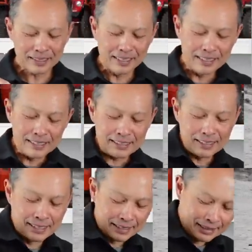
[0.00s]

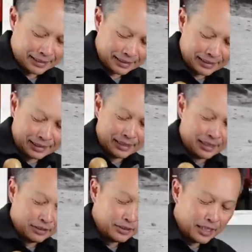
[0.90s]
is
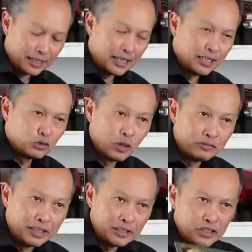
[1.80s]
you get a
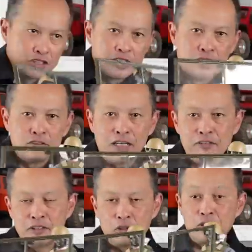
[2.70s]
12-inch
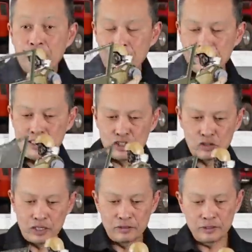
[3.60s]
driver or 11-inch
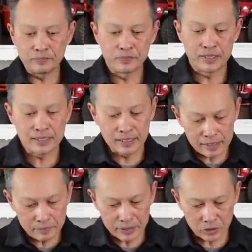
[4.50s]
driver. It's a
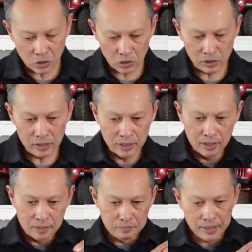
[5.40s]
little bit tall,
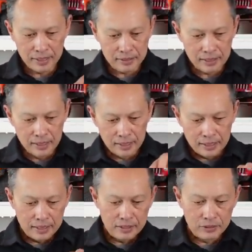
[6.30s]
but
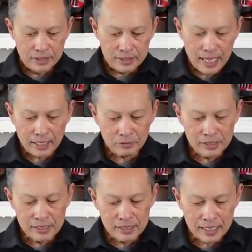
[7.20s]
you know, it's
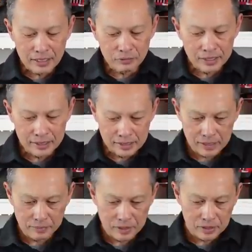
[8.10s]
actually kind of
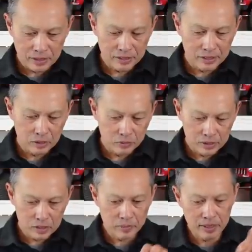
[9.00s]
realistic because the steering
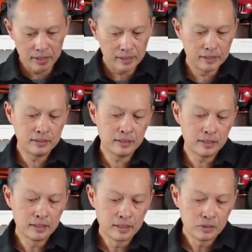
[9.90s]
wheel is big and
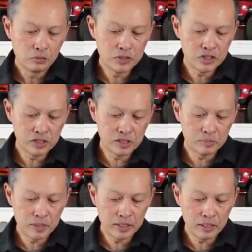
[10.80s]
windshield is
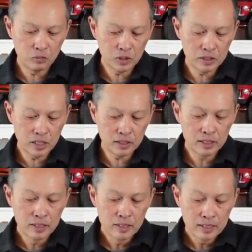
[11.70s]
big and whatnot.
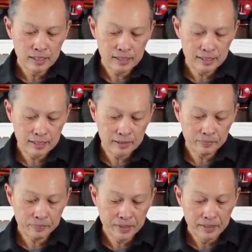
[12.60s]

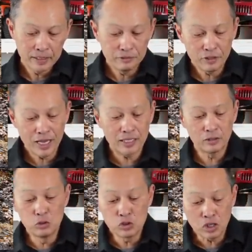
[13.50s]
If you had
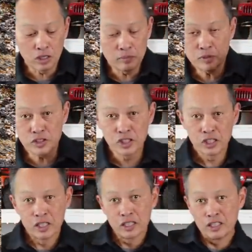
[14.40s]
loose arms,
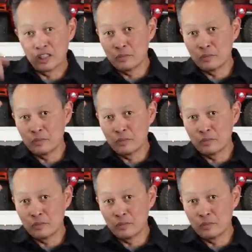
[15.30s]
you